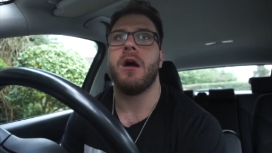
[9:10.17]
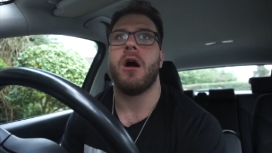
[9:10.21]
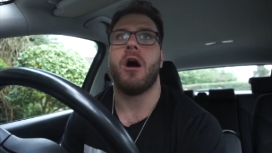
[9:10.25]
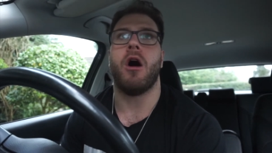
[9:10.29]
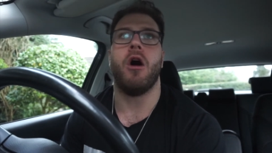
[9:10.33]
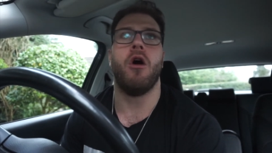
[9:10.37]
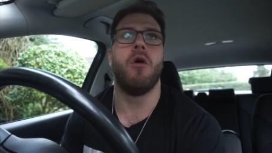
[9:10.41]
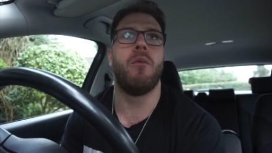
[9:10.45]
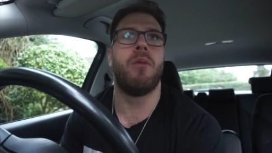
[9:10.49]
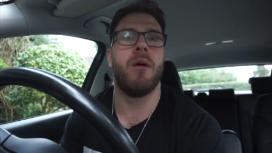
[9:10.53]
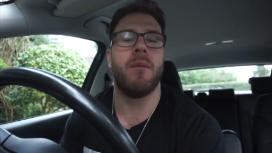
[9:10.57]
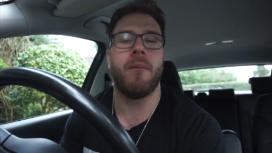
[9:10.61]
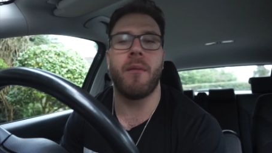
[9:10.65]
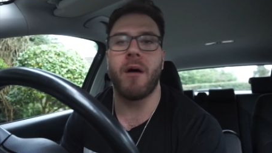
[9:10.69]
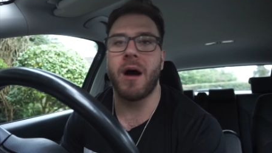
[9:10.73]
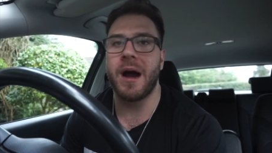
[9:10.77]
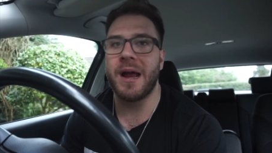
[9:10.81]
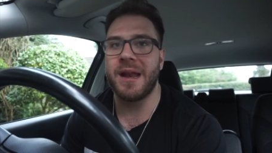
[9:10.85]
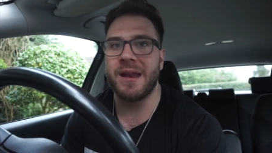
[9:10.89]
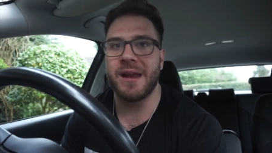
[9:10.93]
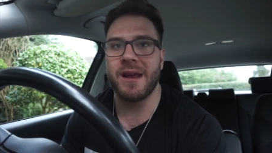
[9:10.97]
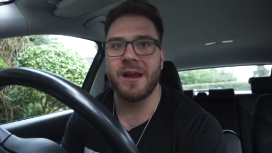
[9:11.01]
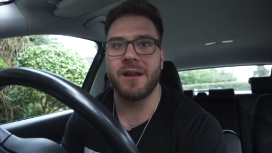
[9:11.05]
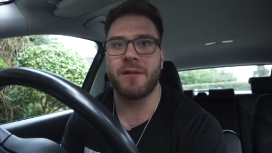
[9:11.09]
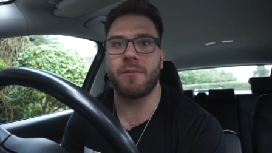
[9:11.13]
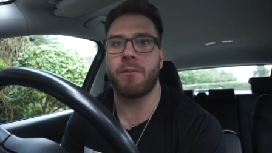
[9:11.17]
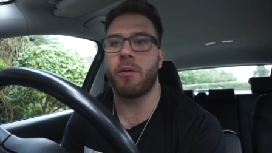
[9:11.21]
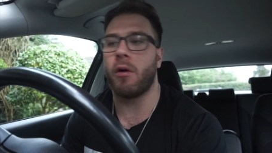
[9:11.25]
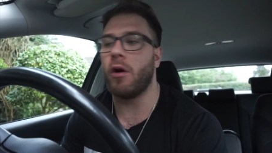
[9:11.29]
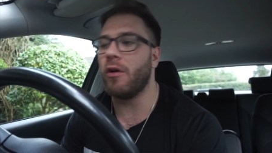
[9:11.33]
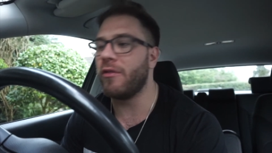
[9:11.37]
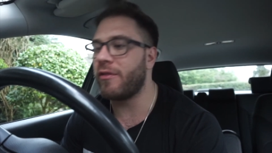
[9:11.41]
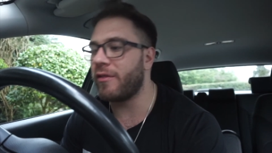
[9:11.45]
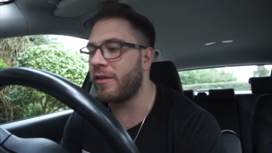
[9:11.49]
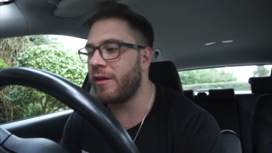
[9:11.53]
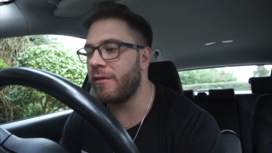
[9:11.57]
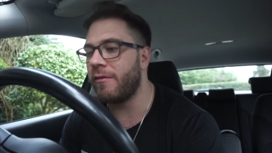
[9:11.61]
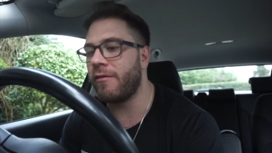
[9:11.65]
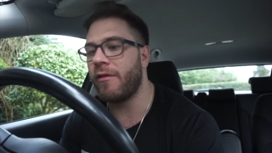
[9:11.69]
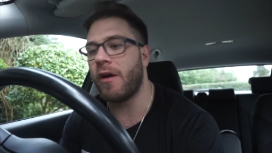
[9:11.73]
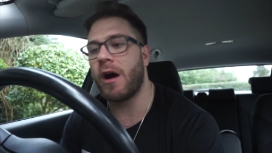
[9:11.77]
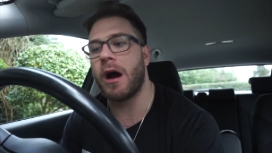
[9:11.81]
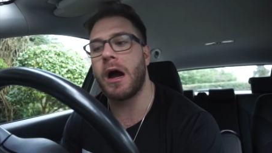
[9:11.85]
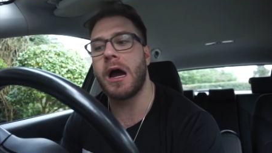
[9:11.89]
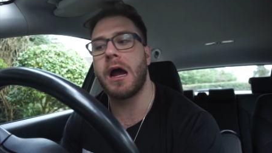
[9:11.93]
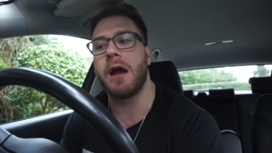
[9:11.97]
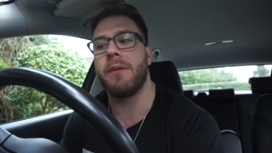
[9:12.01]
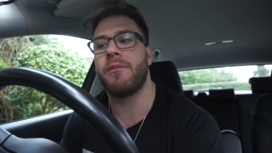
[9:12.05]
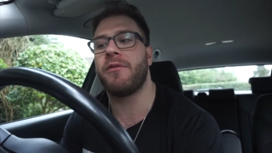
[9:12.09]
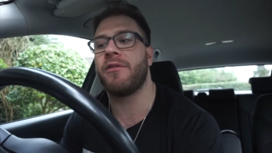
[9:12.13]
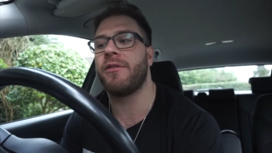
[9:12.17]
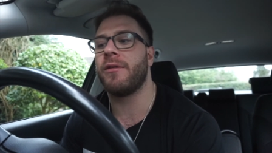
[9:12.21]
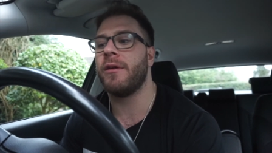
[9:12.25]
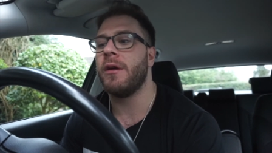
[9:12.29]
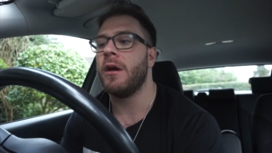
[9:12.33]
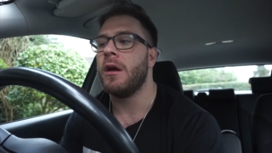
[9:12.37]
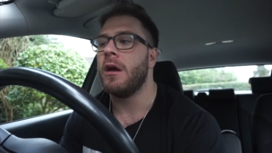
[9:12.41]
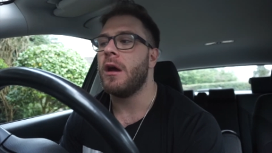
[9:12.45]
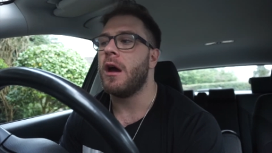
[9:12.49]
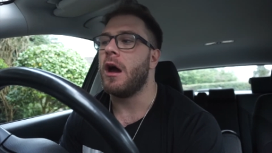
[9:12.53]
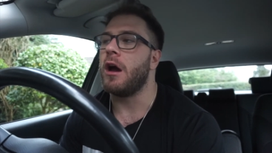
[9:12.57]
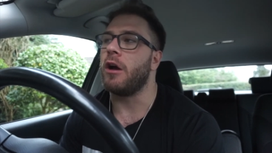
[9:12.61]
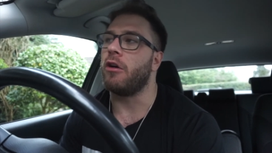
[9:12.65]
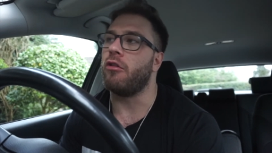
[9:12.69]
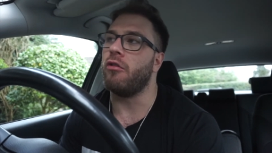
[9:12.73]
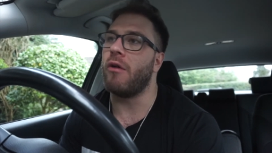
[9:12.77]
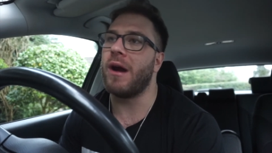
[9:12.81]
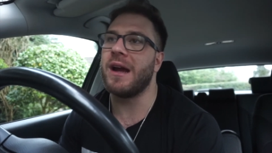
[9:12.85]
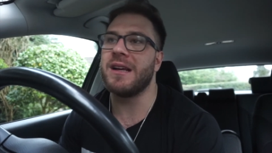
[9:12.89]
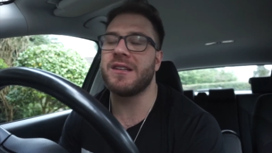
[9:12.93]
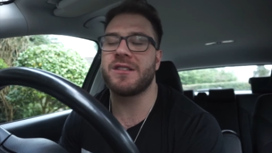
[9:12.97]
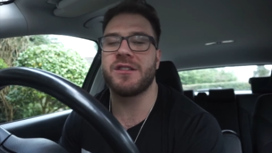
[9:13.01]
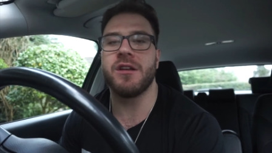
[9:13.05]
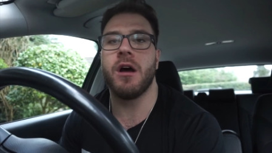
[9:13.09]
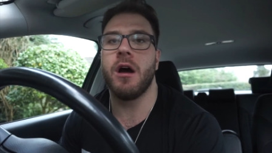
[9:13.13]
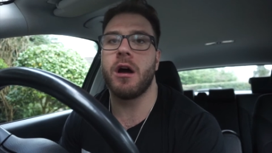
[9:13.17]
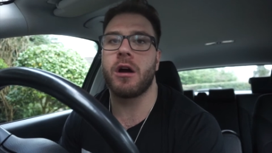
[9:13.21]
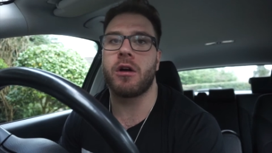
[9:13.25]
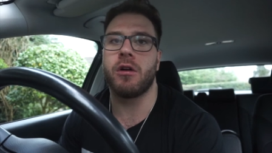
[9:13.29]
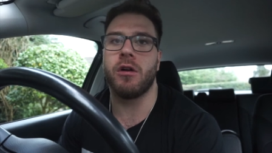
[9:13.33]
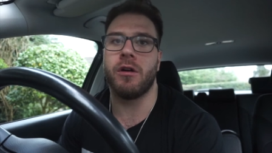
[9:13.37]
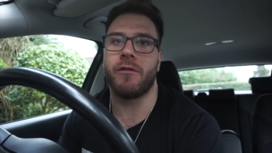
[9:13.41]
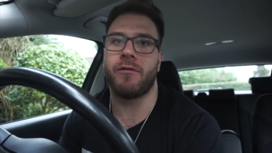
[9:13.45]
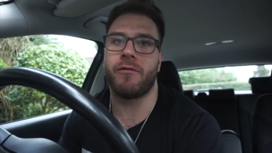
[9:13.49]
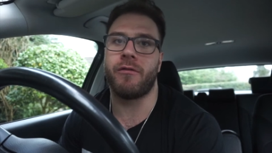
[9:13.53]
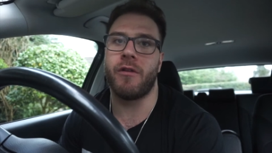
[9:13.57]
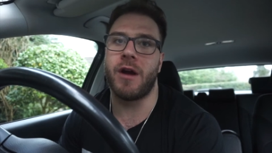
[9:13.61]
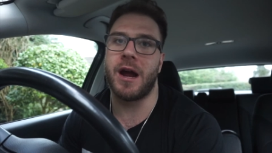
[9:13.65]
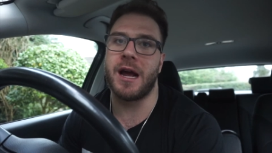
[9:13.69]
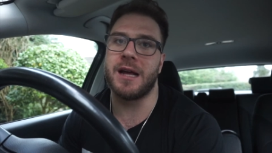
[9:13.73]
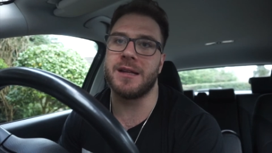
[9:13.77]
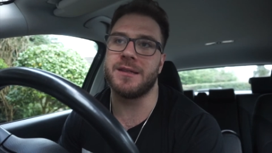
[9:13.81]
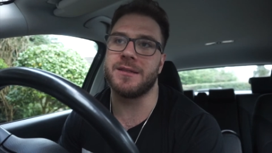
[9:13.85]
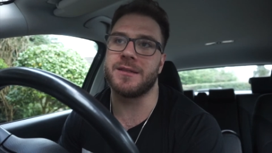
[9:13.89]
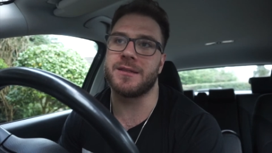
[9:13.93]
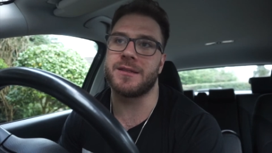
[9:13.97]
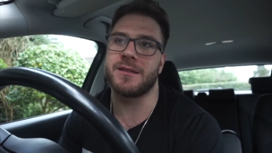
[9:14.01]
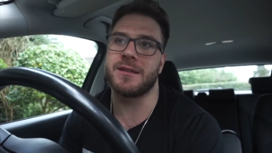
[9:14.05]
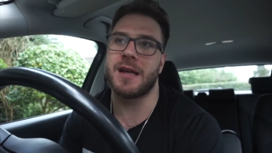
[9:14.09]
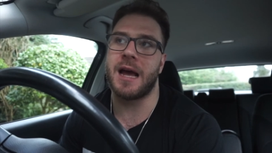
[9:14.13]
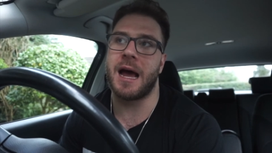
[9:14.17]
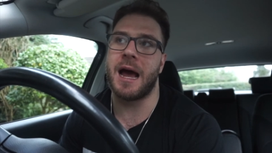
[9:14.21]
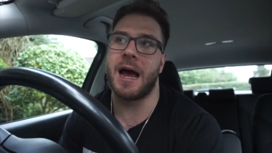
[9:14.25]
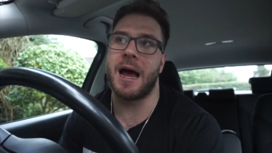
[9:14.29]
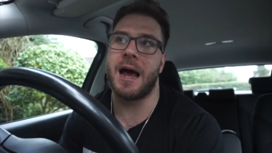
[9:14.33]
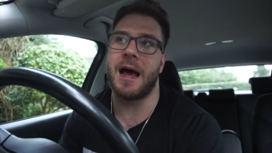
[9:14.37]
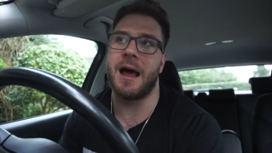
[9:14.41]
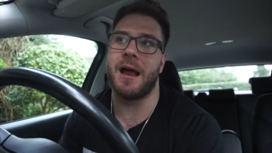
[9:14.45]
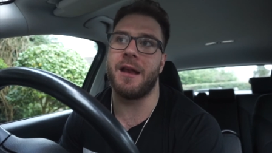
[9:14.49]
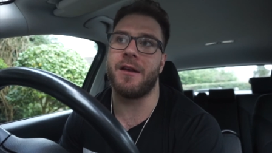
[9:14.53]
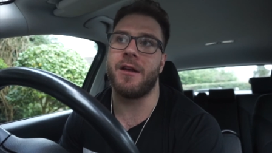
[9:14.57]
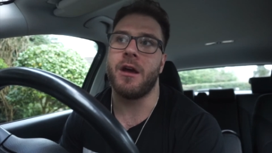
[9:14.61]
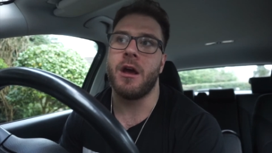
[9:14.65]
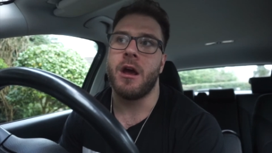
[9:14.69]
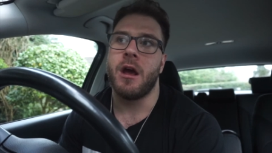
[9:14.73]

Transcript: open-minded, positive vibes, a great circle of friends, and...